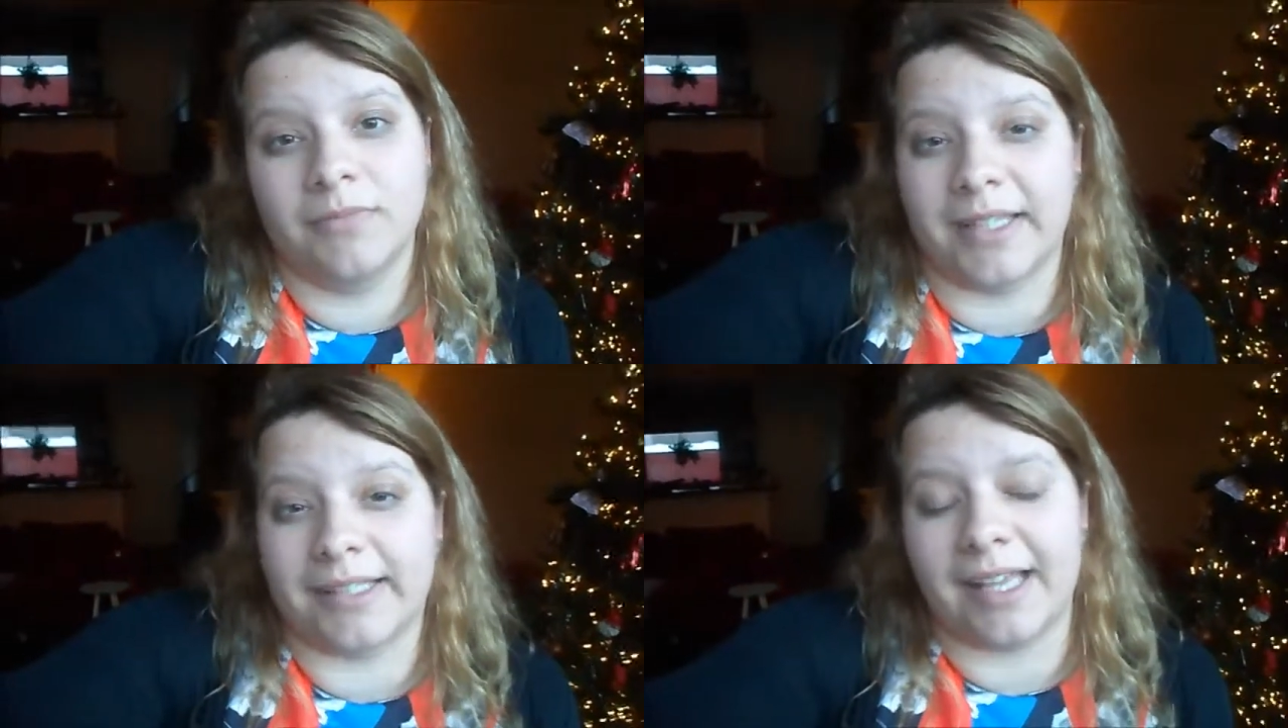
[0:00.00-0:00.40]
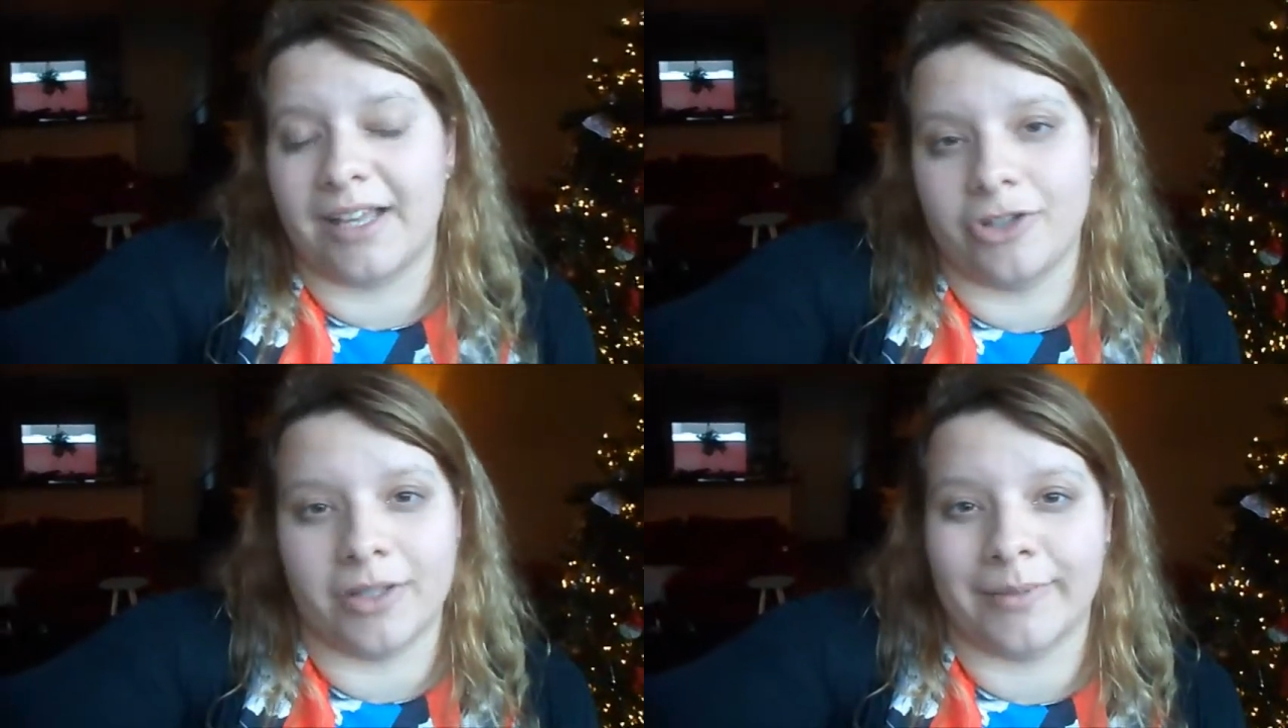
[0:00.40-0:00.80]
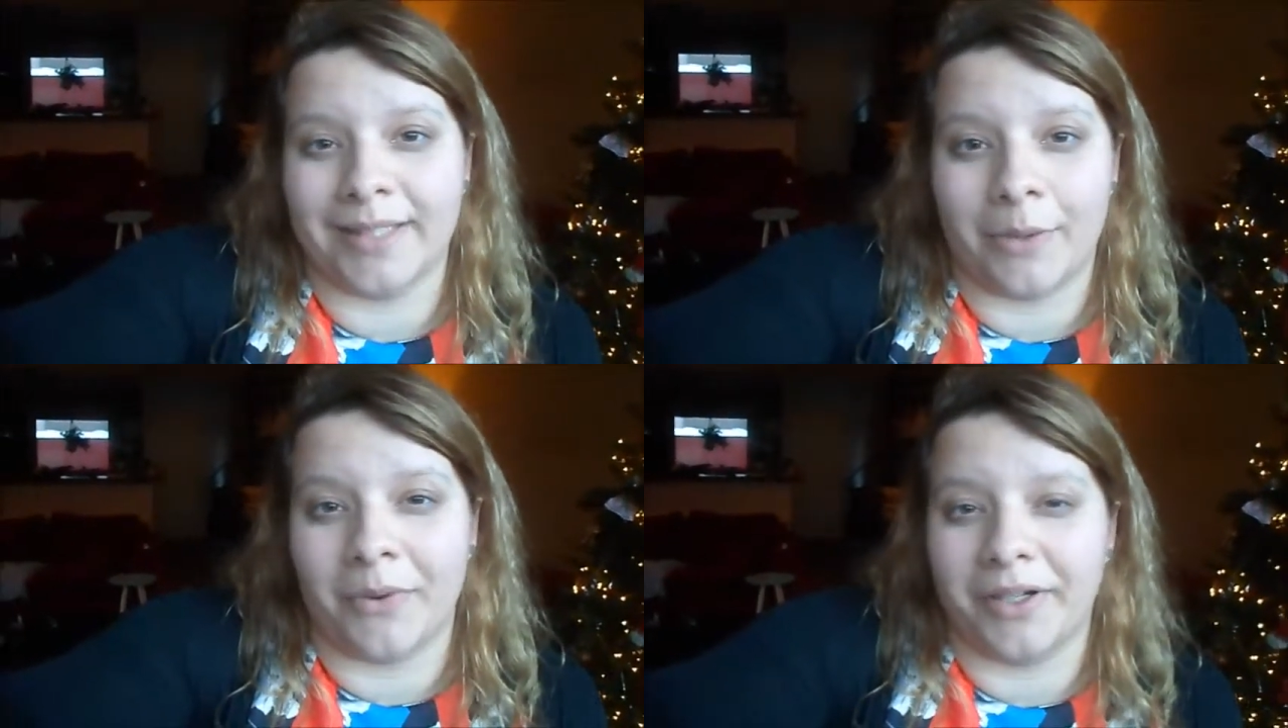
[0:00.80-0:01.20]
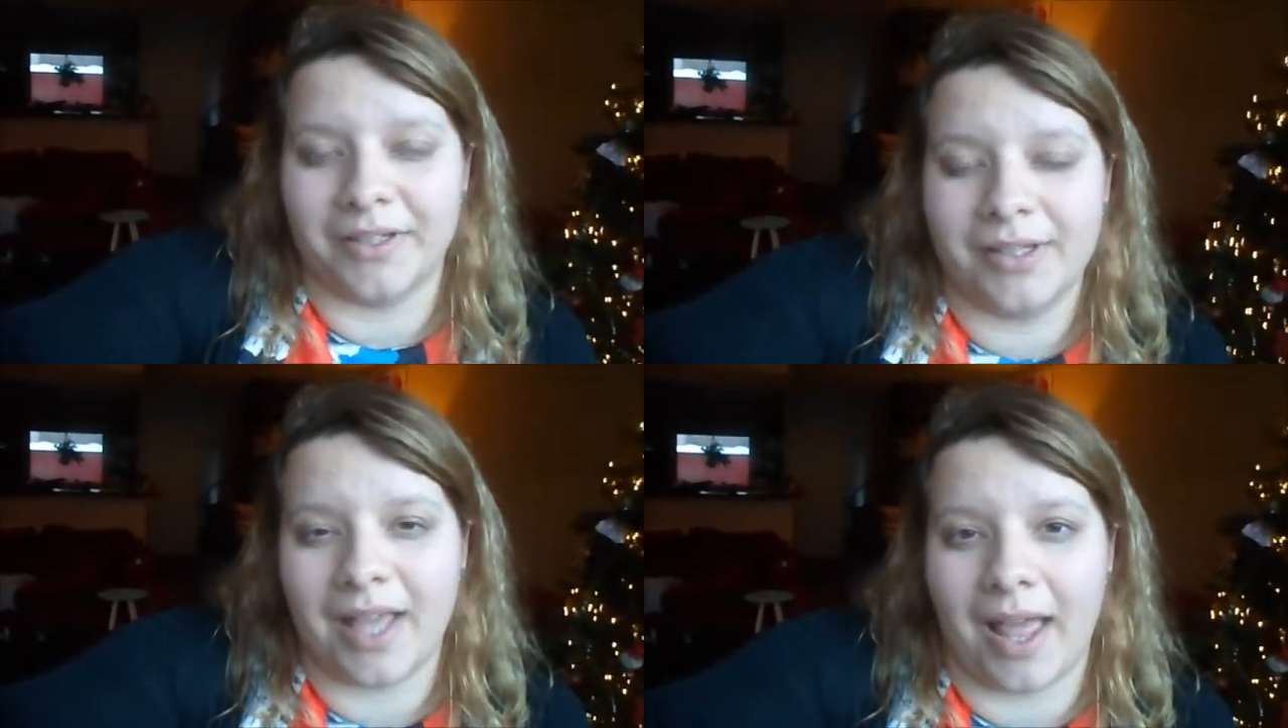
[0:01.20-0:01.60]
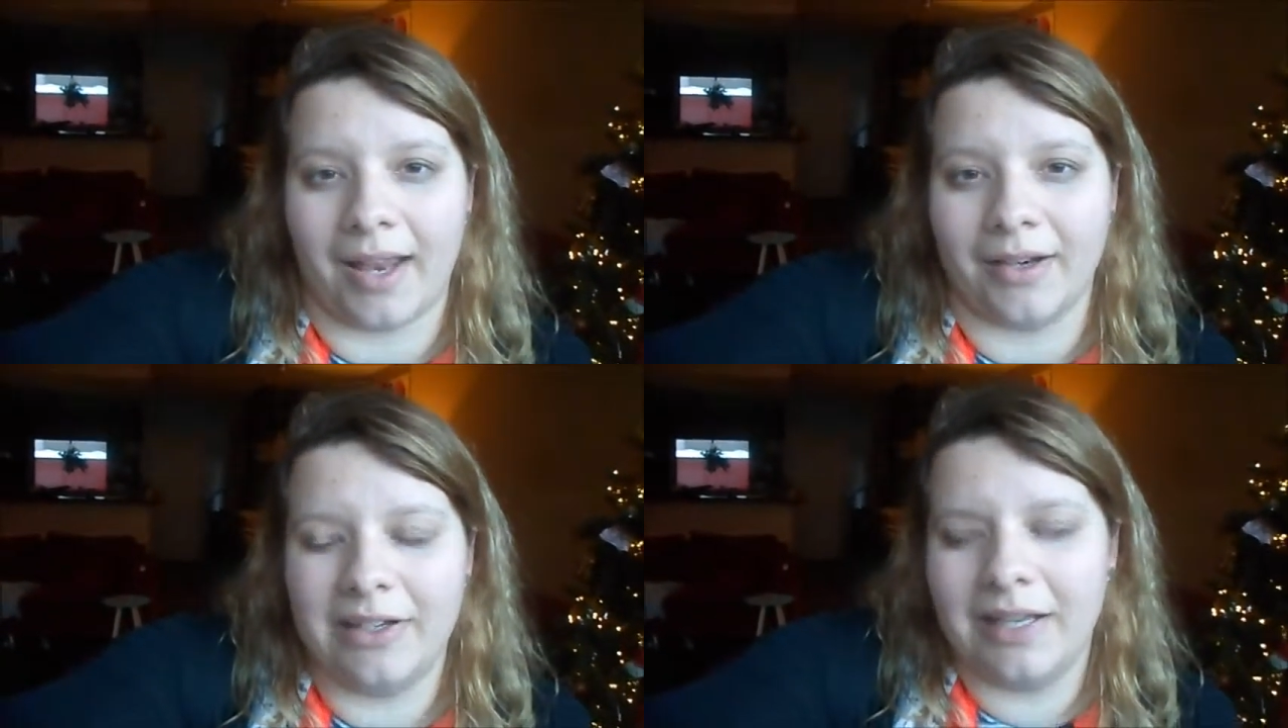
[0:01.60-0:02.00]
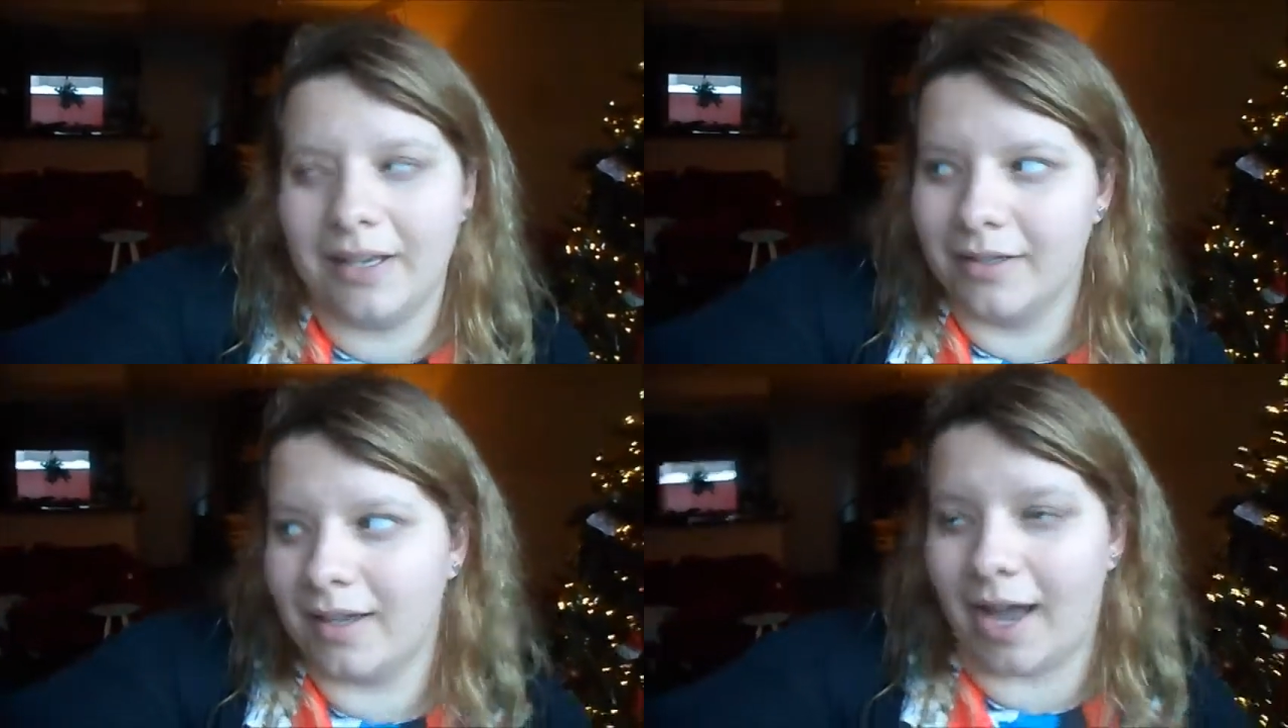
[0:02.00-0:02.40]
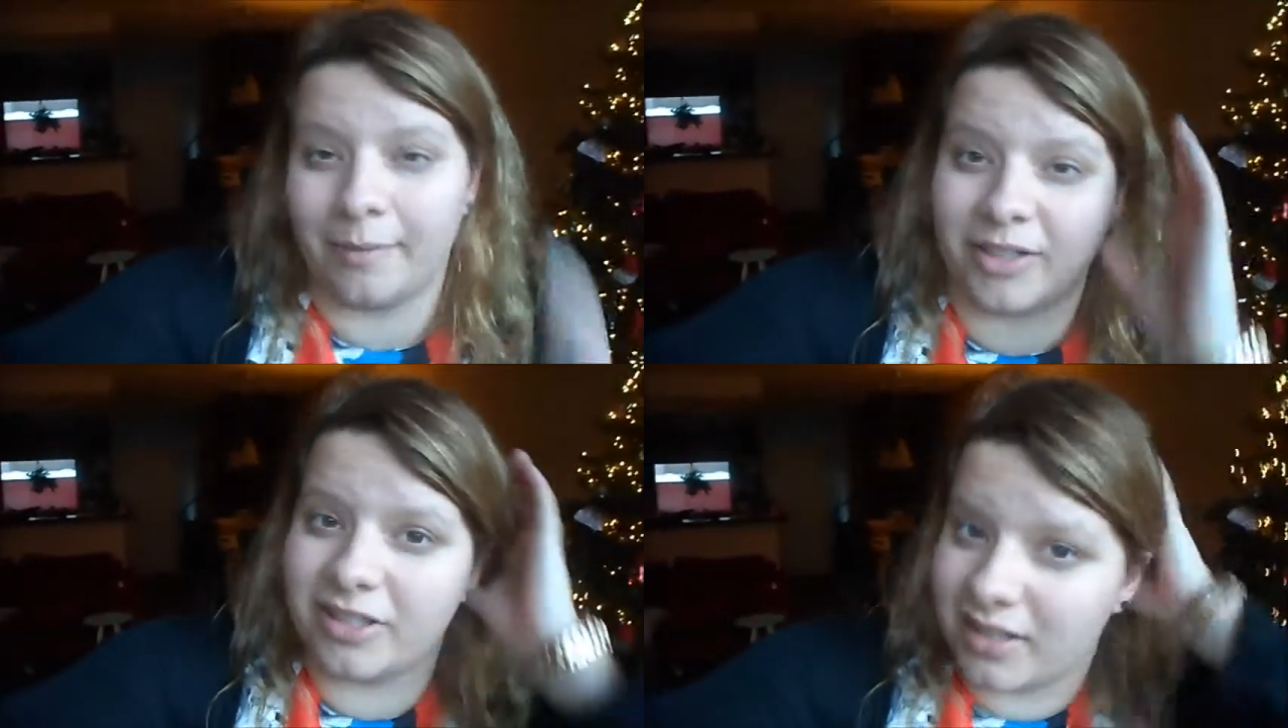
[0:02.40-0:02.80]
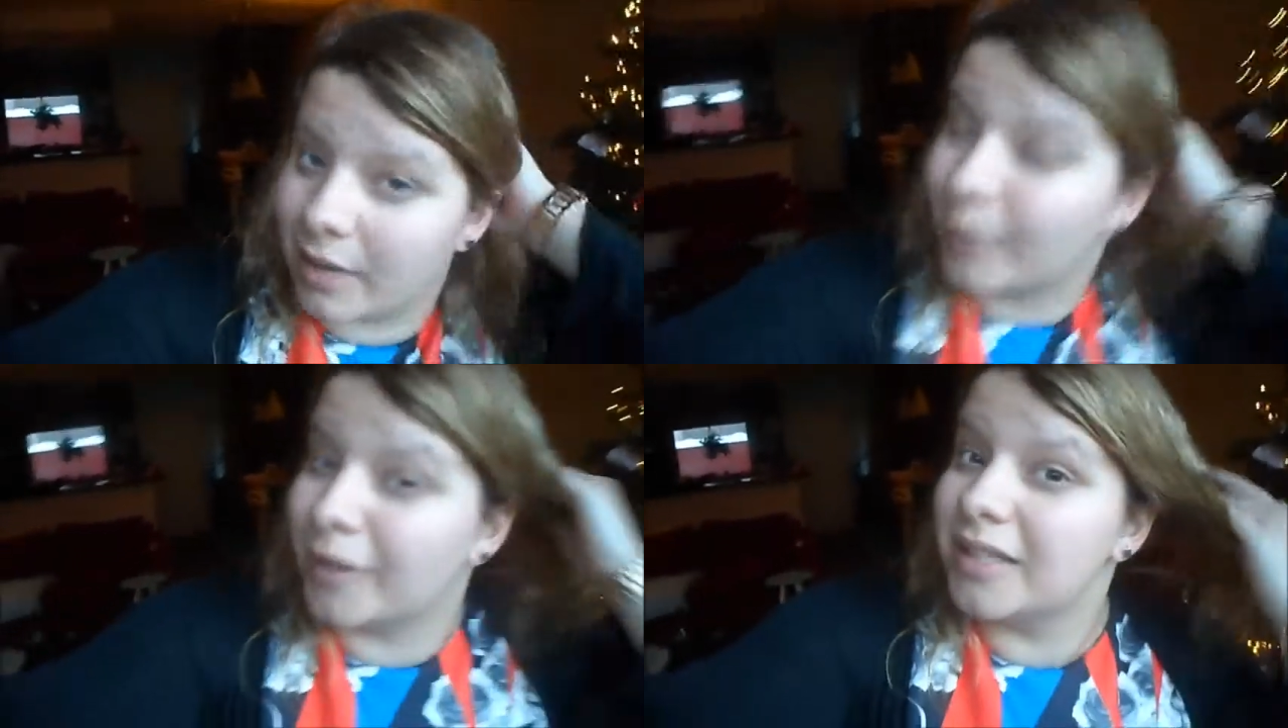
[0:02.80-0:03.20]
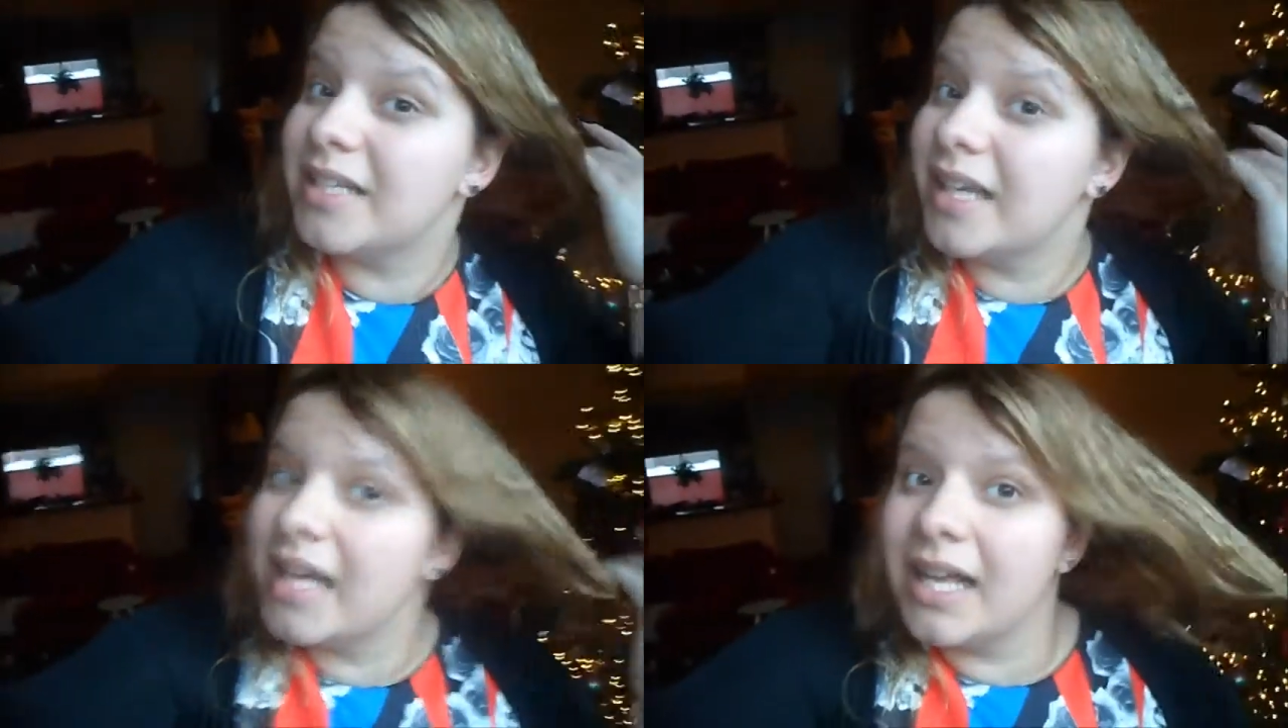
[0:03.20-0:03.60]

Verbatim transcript: like they can choose what they want and how much they want